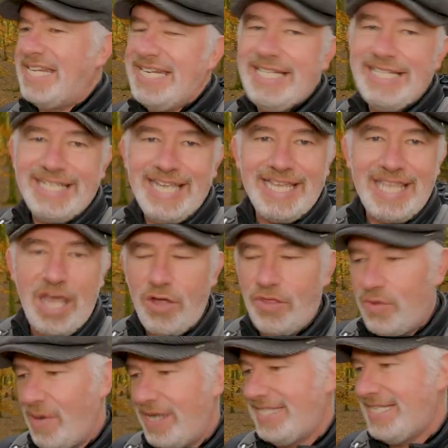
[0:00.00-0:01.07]
I didn't take that
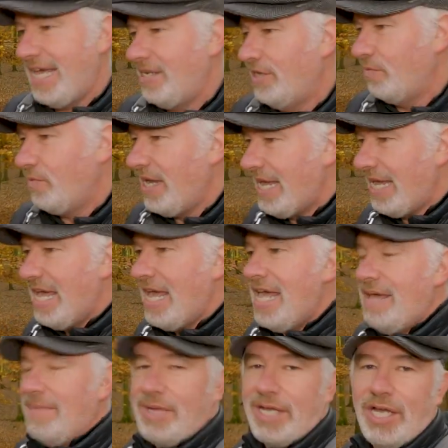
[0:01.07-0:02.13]
on the West Island Way
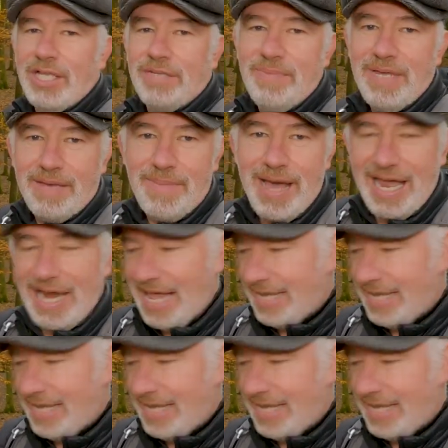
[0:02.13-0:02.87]
because me and my